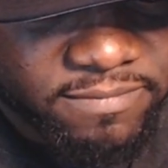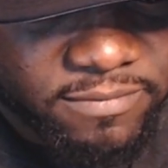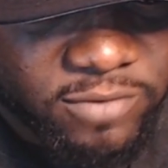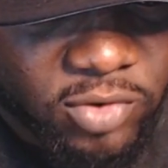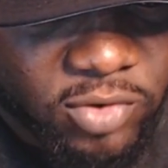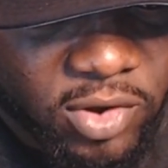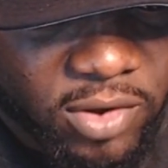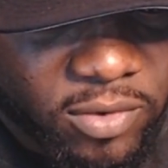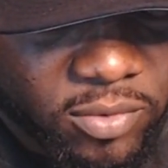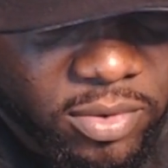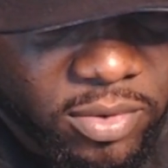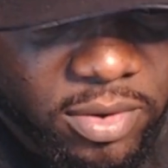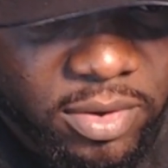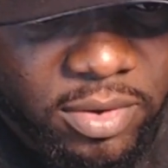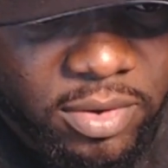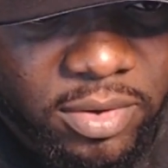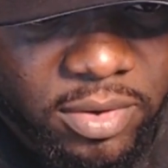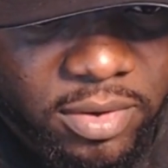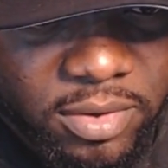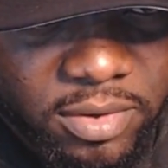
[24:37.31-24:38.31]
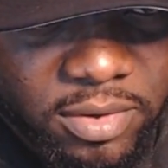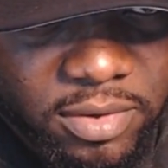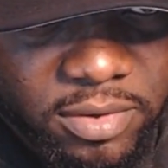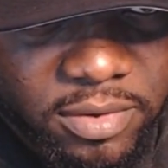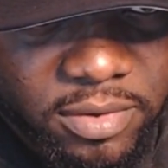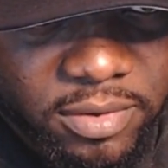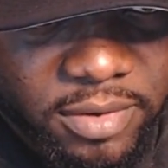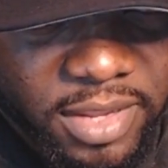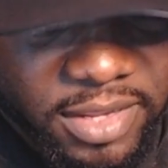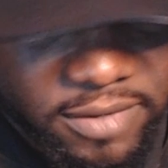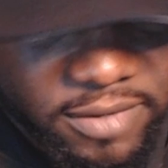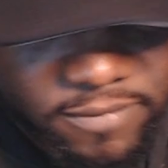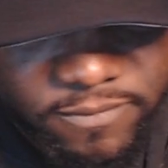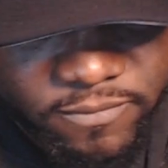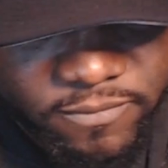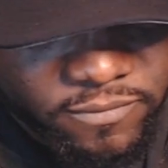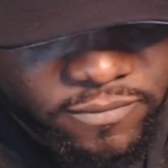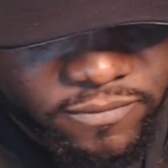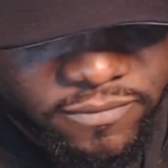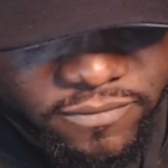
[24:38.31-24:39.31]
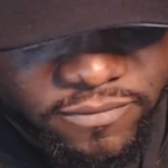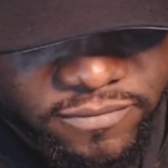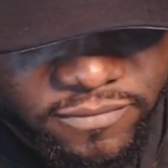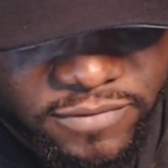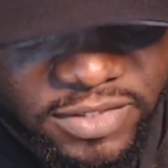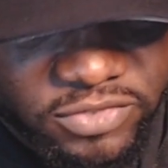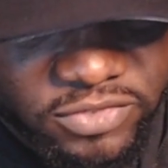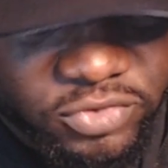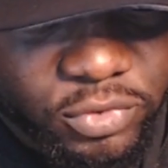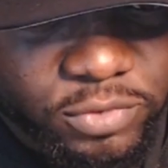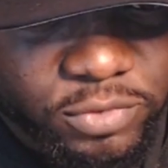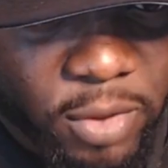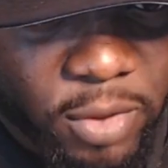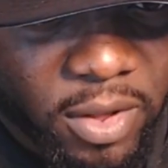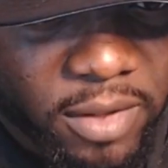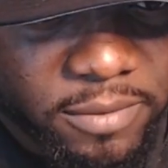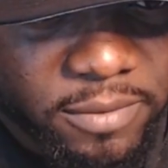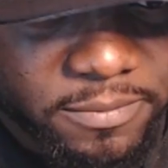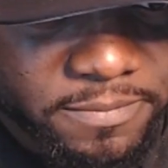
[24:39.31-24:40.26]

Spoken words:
you know, like, it's too small.